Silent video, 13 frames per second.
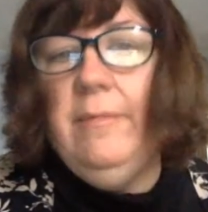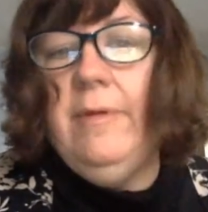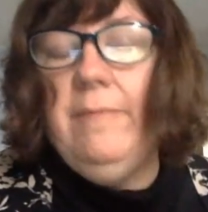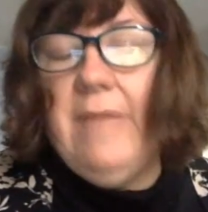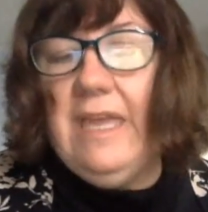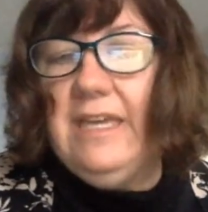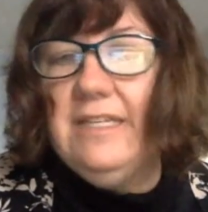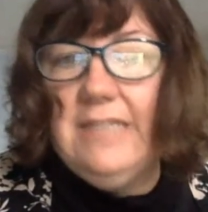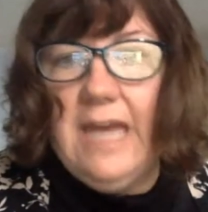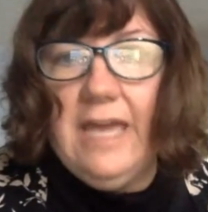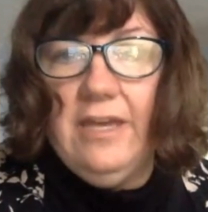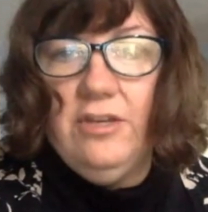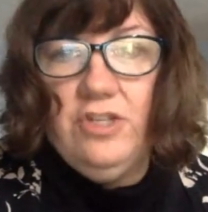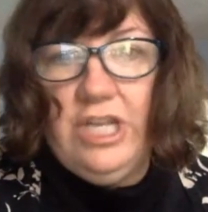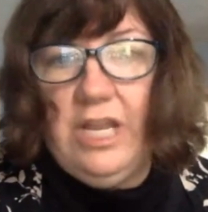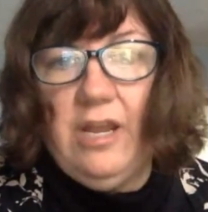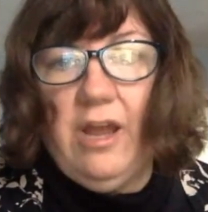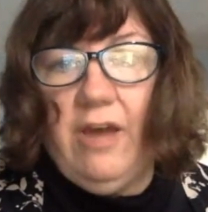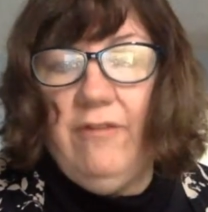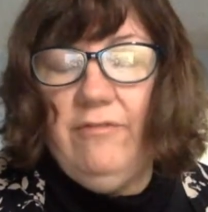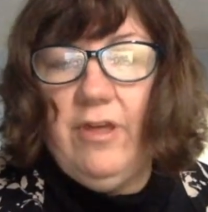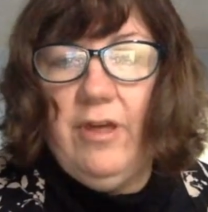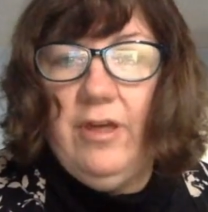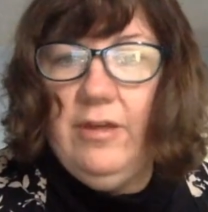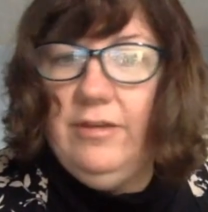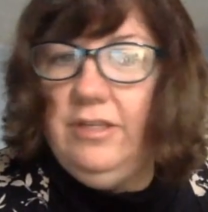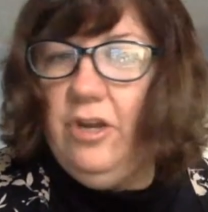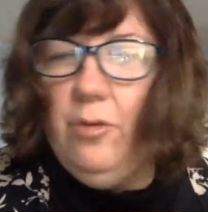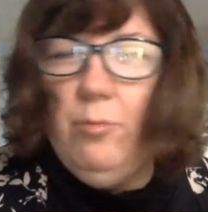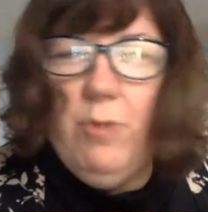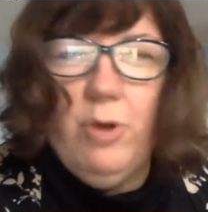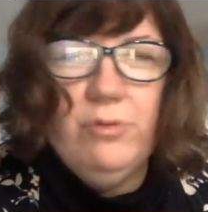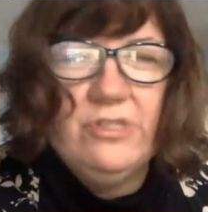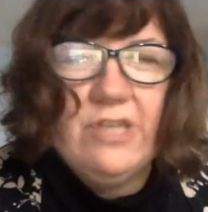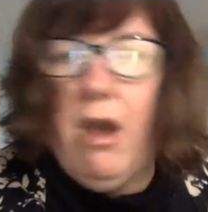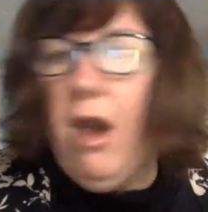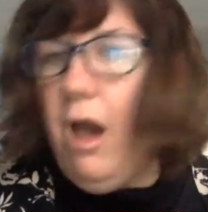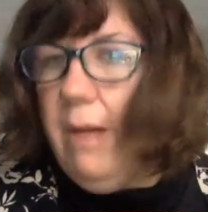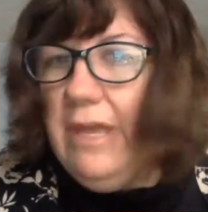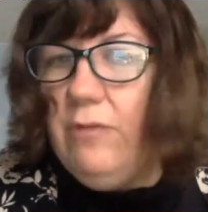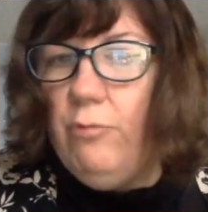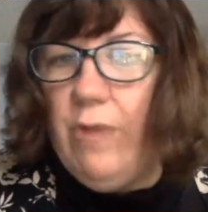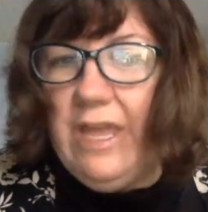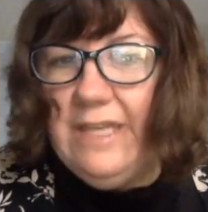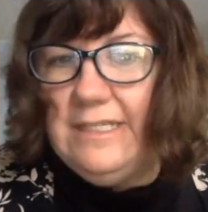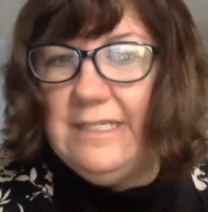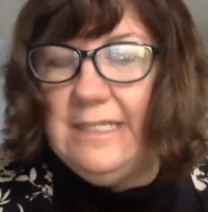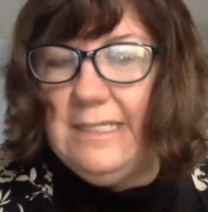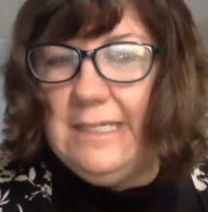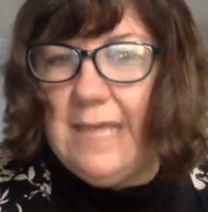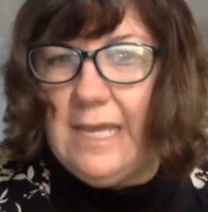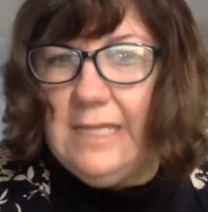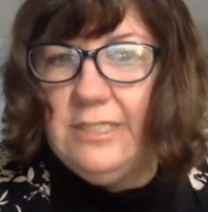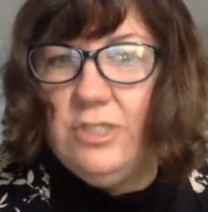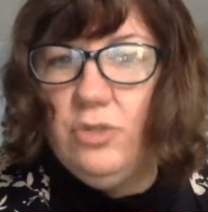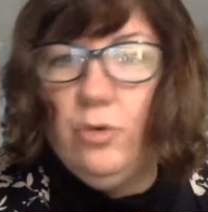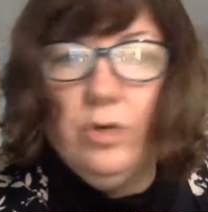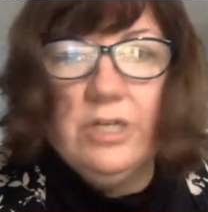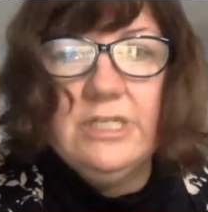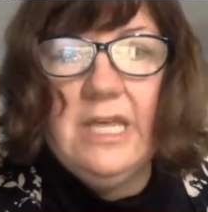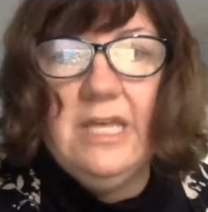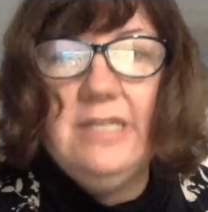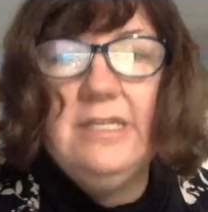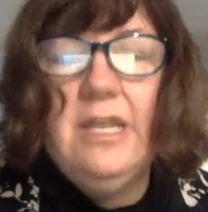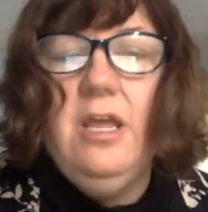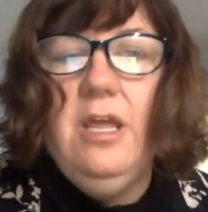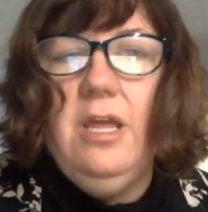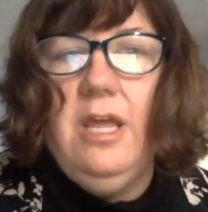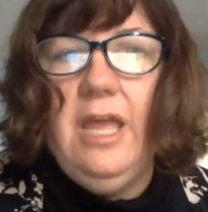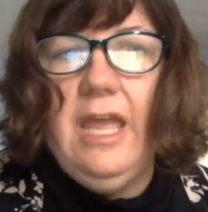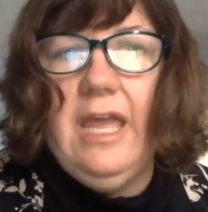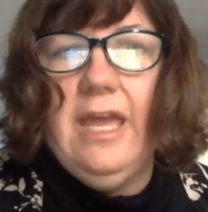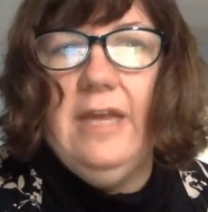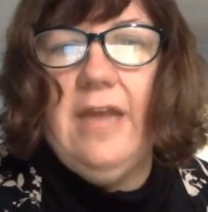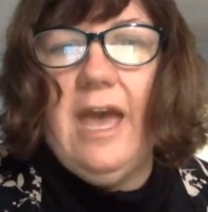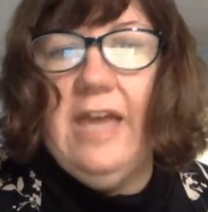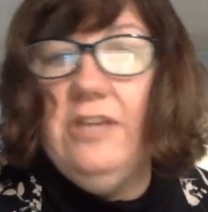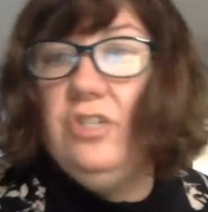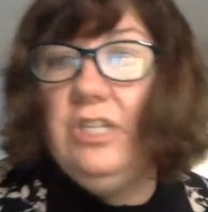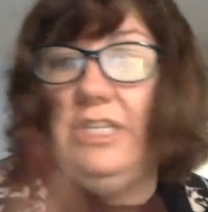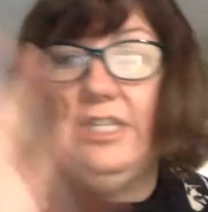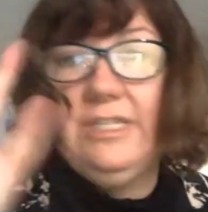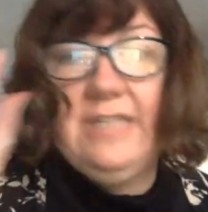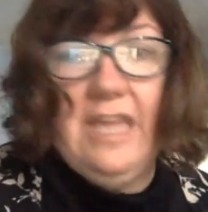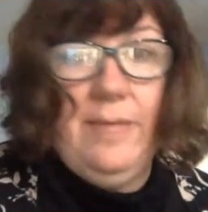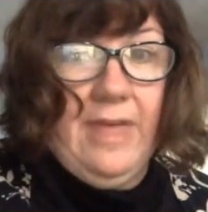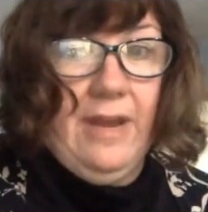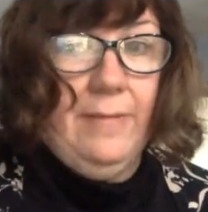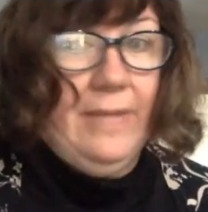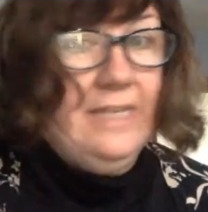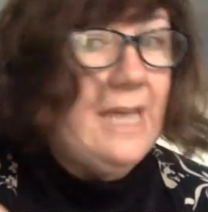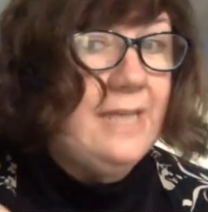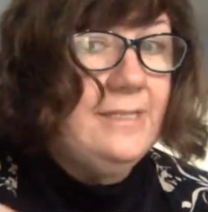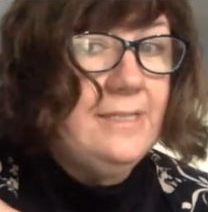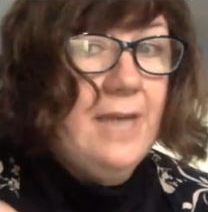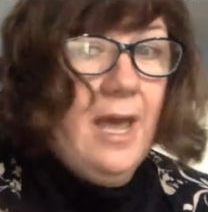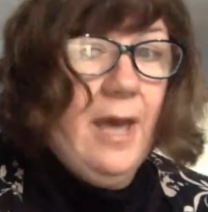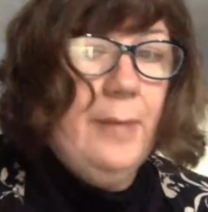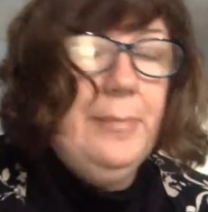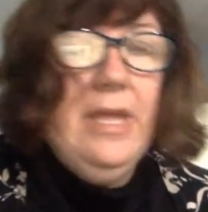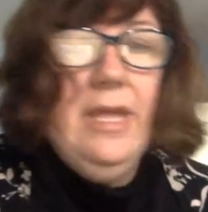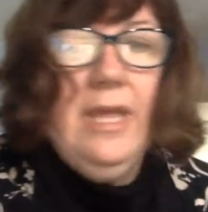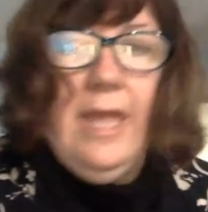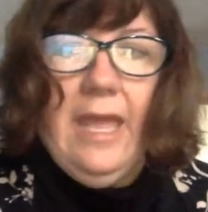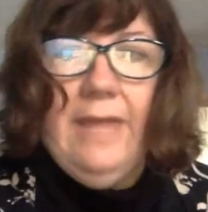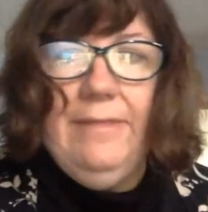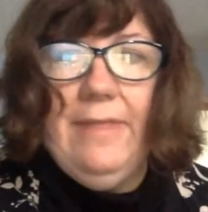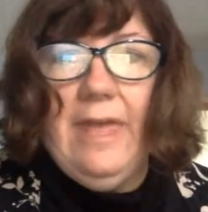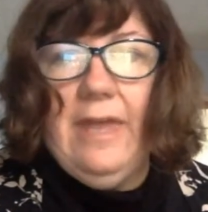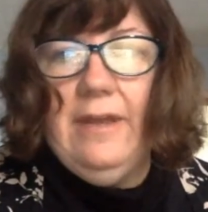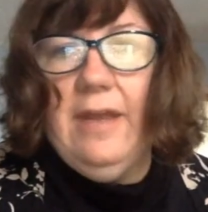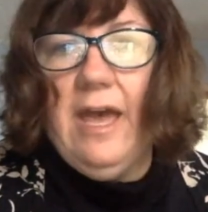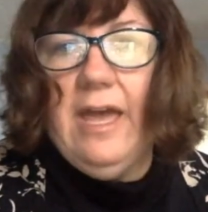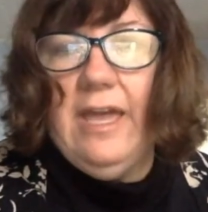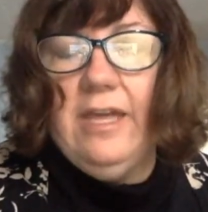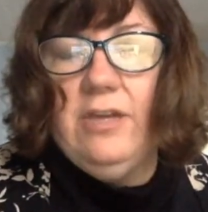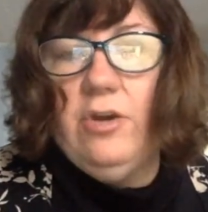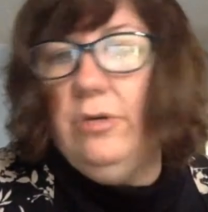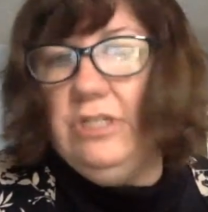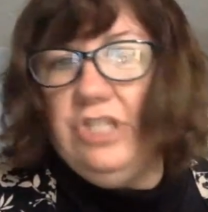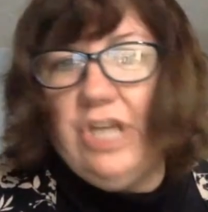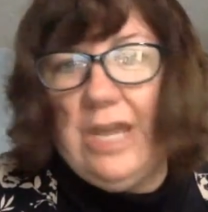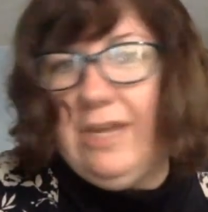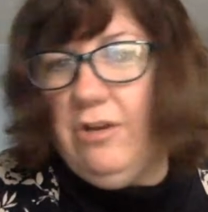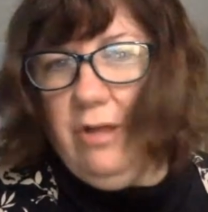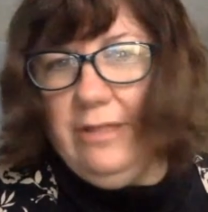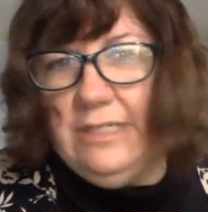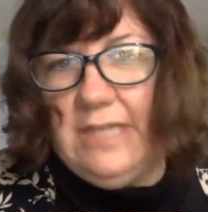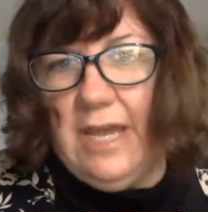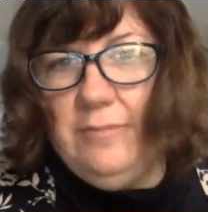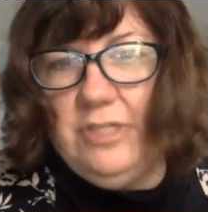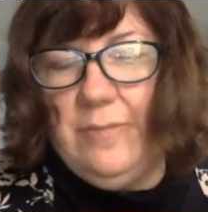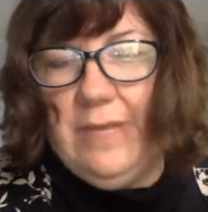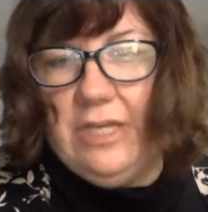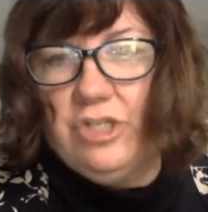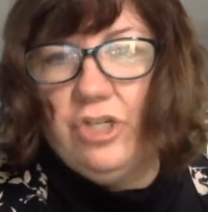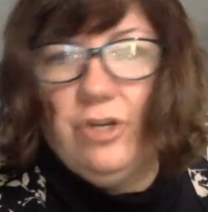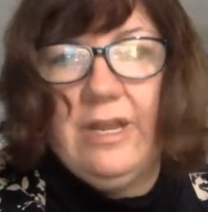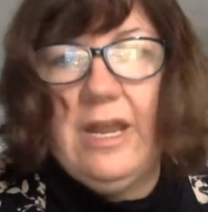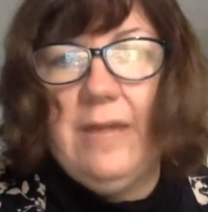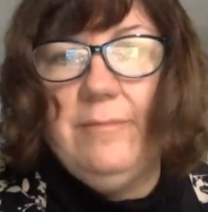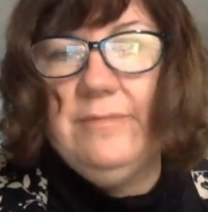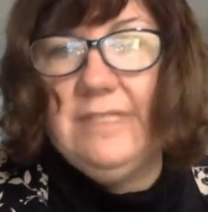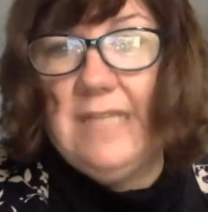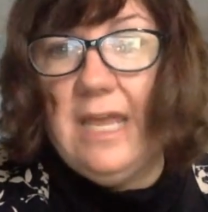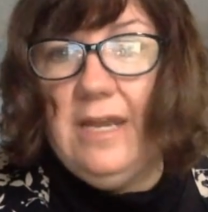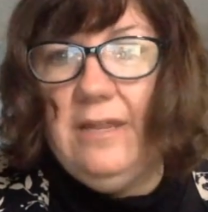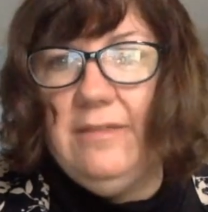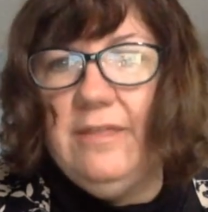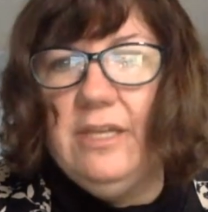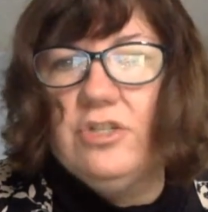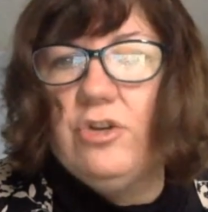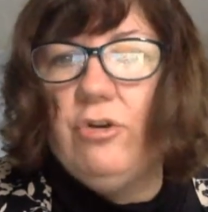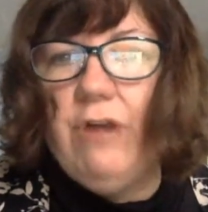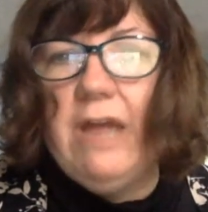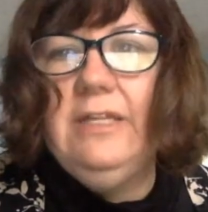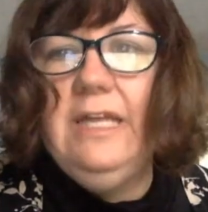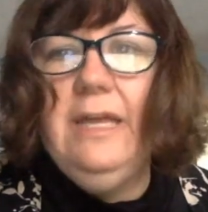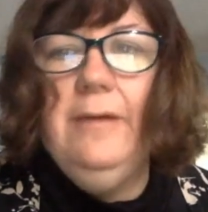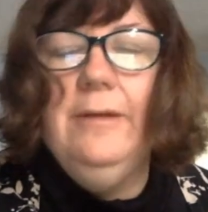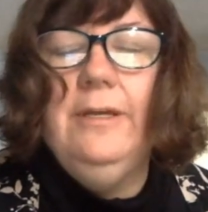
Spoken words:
Make a style sheet of the, most common ways to cite sources. And I usually just keep that on my desktop and then I go and check it all the time to make sure that I'm citing things correctly.